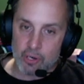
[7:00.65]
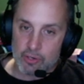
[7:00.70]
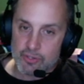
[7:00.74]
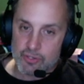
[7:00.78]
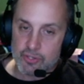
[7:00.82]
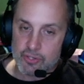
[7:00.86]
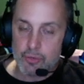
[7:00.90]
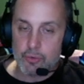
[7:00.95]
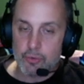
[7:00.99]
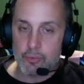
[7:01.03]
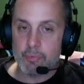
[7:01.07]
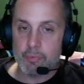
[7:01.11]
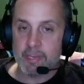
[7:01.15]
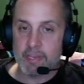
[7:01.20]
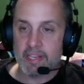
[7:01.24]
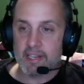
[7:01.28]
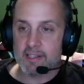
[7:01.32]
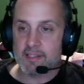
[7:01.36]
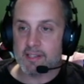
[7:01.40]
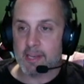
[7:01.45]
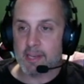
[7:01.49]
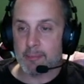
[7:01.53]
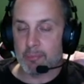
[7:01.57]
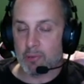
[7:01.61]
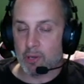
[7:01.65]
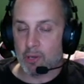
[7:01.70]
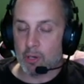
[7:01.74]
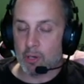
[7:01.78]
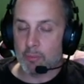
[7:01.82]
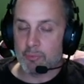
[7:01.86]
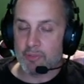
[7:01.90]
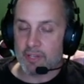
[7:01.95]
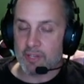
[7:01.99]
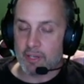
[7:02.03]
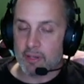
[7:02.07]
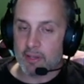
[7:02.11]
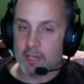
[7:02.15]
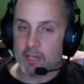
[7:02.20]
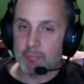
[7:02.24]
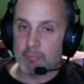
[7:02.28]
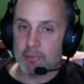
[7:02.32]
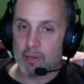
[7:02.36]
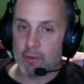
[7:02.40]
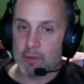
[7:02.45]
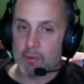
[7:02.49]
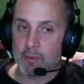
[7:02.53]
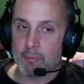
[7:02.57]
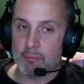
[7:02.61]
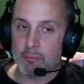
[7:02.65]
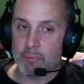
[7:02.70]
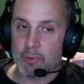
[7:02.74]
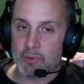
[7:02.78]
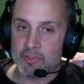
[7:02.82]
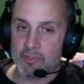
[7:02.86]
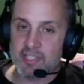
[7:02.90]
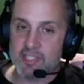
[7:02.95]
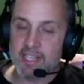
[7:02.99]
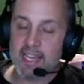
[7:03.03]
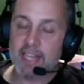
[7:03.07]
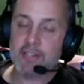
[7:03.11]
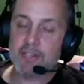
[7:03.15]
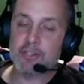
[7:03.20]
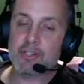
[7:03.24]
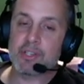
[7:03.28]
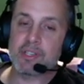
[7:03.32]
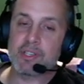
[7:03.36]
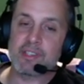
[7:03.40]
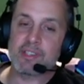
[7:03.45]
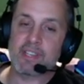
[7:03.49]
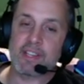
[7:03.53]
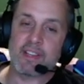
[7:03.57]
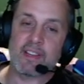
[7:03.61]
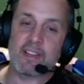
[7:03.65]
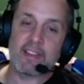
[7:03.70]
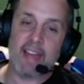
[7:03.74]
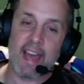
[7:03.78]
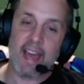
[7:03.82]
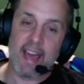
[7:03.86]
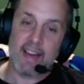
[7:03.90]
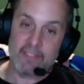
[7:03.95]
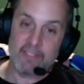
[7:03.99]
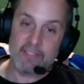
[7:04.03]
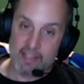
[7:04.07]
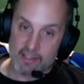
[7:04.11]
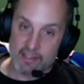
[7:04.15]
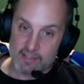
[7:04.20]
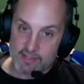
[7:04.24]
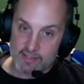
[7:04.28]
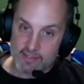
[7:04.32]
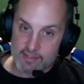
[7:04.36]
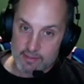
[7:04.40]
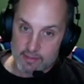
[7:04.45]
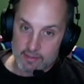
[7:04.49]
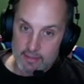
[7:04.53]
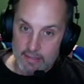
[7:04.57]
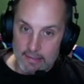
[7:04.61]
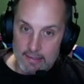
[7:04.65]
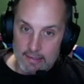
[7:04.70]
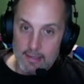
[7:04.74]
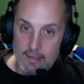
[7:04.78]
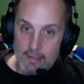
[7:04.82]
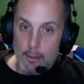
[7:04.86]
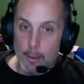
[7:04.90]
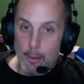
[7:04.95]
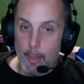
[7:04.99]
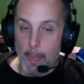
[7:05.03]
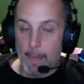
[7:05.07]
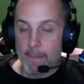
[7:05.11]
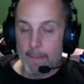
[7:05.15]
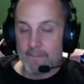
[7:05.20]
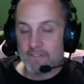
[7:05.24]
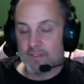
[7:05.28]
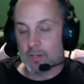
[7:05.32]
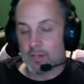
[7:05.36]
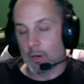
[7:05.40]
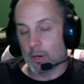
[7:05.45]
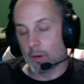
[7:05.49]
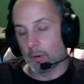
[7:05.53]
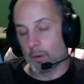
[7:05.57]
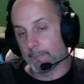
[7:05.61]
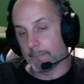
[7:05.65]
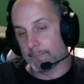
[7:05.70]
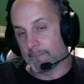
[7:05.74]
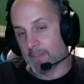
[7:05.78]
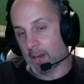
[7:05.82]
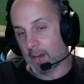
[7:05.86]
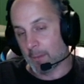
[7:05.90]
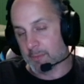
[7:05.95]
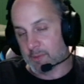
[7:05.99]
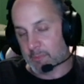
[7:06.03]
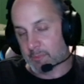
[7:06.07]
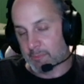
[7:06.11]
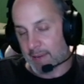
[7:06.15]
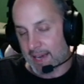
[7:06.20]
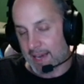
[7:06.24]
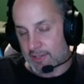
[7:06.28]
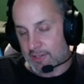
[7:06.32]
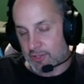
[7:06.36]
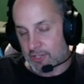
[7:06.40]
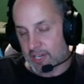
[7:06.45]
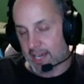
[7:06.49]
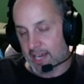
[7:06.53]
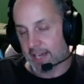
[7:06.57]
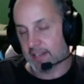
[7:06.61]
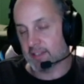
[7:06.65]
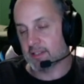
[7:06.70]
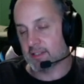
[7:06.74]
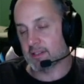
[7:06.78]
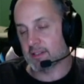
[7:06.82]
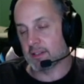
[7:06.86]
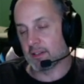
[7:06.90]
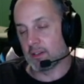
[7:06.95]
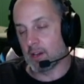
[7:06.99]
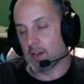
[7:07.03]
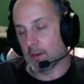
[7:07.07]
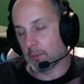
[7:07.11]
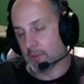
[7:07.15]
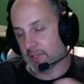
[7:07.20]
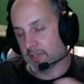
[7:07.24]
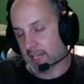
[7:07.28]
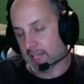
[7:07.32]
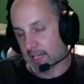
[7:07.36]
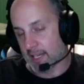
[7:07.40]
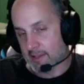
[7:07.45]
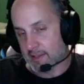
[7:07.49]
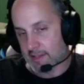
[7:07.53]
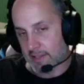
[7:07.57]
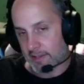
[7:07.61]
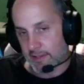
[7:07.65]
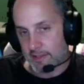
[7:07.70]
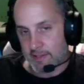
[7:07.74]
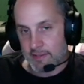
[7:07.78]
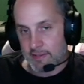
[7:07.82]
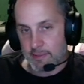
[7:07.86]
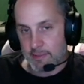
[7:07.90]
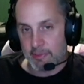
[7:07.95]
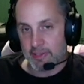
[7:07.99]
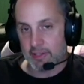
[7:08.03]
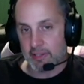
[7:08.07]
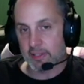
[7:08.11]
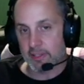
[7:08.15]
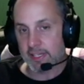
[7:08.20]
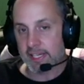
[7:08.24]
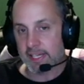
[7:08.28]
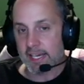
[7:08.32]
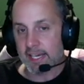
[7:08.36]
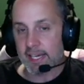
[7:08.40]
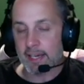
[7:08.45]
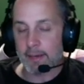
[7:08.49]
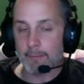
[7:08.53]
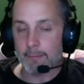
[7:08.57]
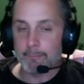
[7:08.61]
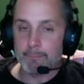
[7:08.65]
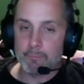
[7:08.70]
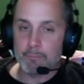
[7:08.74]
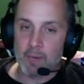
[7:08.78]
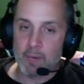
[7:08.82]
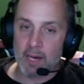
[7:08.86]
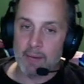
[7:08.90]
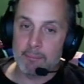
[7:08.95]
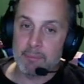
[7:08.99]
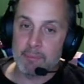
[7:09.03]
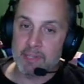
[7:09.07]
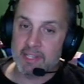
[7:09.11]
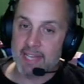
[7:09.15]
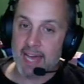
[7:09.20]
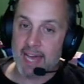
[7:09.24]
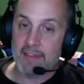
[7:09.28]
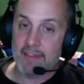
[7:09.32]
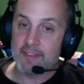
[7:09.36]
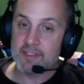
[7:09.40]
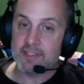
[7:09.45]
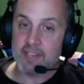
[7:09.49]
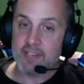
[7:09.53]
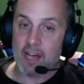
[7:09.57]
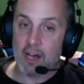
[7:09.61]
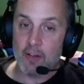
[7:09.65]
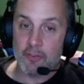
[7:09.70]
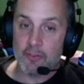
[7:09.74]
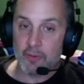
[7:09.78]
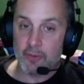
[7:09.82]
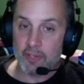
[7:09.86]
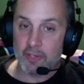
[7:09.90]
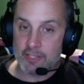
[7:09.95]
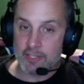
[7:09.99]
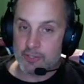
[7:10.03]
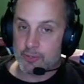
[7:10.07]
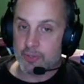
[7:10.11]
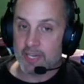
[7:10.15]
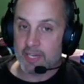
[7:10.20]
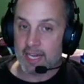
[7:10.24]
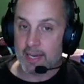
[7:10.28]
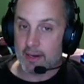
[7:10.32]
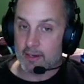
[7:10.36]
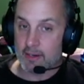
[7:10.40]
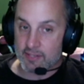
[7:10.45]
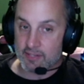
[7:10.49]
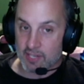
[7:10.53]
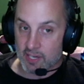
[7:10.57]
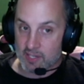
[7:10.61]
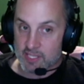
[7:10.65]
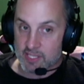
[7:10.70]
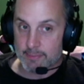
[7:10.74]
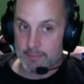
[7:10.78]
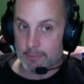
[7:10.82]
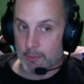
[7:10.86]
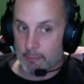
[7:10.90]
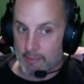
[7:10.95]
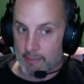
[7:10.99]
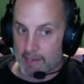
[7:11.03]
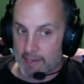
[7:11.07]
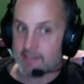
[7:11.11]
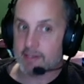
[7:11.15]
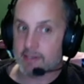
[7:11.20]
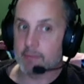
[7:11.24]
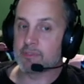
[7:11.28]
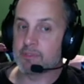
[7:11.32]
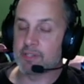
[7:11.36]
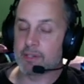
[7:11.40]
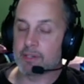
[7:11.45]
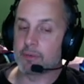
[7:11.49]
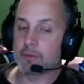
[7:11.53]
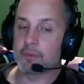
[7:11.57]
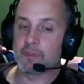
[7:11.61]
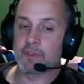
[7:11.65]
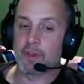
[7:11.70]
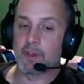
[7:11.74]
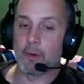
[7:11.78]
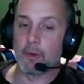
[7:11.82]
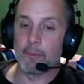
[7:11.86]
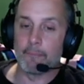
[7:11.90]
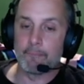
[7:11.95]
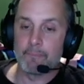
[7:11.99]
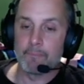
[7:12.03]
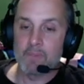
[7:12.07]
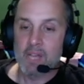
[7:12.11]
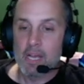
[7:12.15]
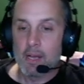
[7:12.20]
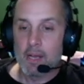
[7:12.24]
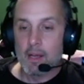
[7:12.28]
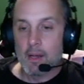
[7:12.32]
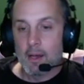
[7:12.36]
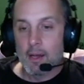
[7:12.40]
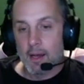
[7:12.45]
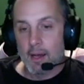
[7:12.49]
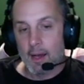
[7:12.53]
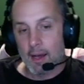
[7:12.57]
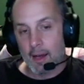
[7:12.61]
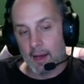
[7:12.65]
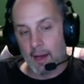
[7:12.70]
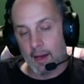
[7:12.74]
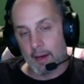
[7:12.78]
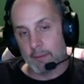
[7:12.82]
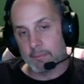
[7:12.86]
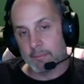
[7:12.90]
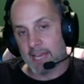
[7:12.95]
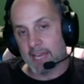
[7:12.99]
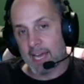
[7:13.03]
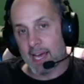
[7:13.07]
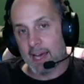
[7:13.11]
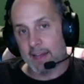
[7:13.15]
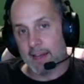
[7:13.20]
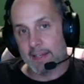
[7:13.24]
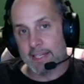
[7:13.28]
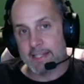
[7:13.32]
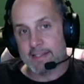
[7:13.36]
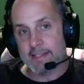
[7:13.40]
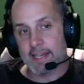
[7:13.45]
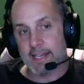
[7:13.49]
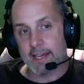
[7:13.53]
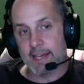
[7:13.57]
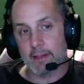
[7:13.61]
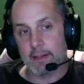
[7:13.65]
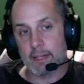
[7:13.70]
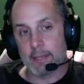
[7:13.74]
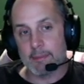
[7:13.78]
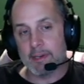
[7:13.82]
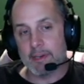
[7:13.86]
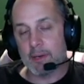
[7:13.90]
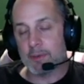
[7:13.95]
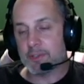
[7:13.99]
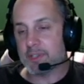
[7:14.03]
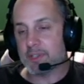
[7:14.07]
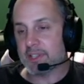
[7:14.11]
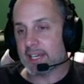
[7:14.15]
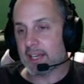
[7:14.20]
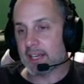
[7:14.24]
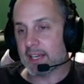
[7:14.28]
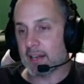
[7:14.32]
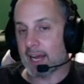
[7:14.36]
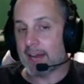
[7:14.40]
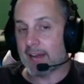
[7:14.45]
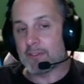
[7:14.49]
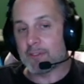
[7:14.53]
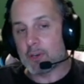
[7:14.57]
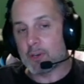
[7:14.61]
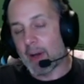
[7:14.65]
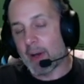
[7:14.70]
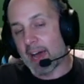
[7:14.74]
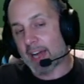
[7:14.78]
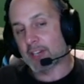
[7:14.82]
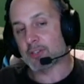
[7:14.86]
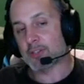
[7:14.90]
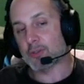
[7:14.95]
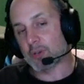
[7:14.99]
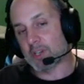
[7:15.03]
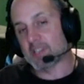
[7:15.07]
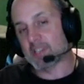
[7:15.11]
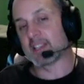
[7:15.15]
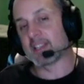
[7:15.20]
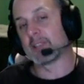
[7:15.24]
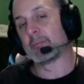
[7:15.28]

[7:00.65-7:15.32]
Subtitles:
too because they blow up both stages, and then they have this. So it helps them pass checks along with Godzilla's ability. But yeah, this also lets you get tons of momentum too. So yeah, that's it. Let me know what you think. And I have no extras at the